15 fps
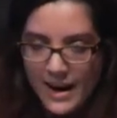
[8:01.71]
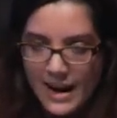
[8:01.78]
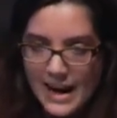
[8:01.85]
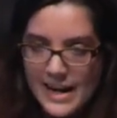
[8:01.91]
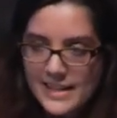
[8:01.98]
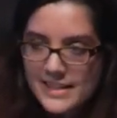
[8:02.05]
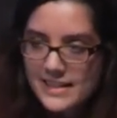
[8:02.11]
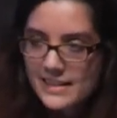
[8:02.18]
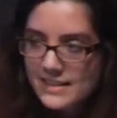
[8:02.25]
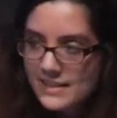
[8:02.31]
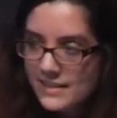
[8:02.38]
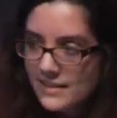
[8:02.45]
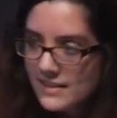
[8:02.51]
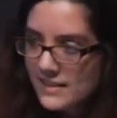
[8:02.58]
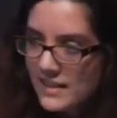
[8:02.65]
I did
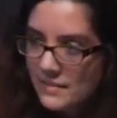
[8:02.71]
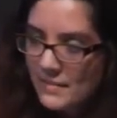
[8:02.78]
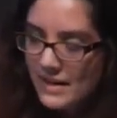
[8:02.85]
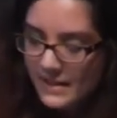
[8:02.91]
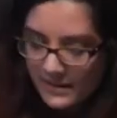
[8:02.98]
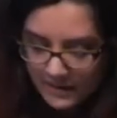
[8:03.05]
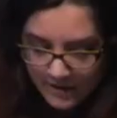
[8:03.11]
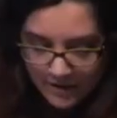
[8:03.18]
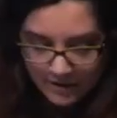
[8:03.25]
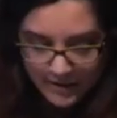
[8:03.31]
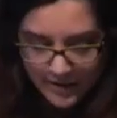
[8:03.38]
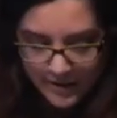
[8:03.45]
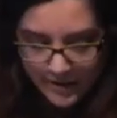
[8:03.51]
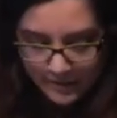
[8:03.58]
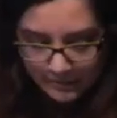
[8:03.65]
still sing my
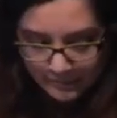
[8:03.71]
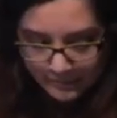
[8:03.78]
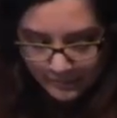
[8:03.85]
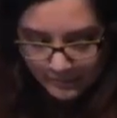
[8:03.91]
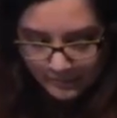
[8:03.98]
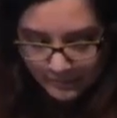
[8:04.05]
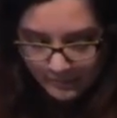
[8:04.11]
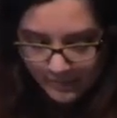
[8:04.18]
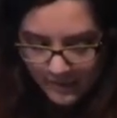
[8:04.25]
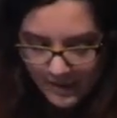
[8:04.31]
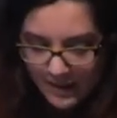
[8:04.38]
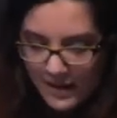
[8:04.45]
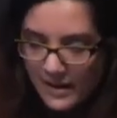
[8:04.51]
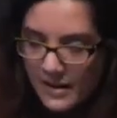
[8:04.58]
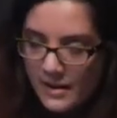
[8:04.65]
solo,
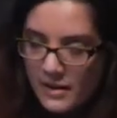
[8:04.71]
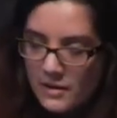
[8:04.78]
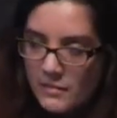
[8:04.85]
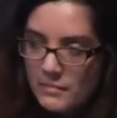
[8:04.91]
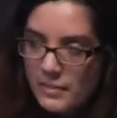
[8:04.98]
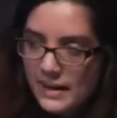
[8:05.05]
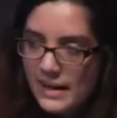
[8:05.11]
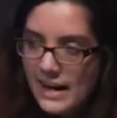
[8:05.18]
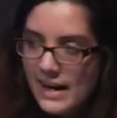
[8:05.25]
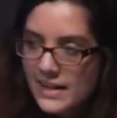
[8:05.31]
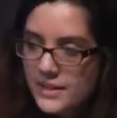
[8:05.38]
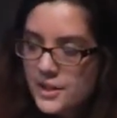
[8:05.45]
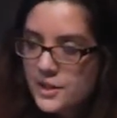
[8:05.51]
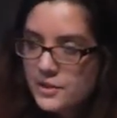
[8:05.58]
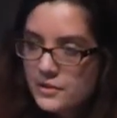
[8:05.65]
but I
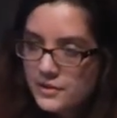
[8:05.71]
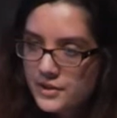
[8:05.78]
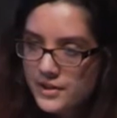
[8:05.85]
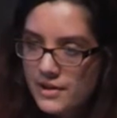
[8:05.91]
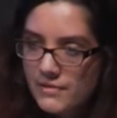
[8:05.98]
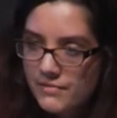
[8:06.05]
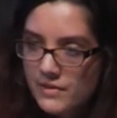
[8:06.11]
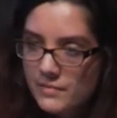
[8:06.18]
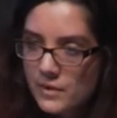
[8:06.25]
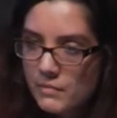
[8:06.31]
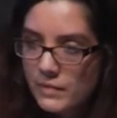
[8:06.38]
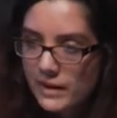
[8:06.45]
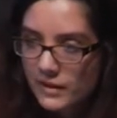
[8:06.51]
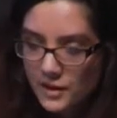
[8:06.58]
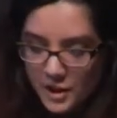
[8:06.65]
had to do so from a
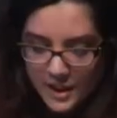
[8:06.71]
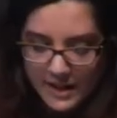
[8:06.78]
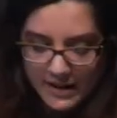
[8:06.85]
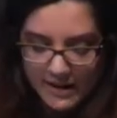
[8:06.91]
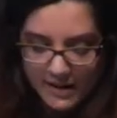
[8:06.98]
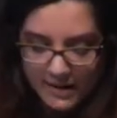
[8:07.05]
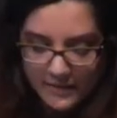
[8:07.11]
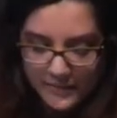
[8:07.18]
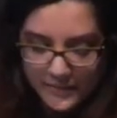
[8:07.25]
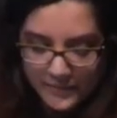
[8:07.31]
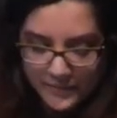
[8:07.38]
wheelchair.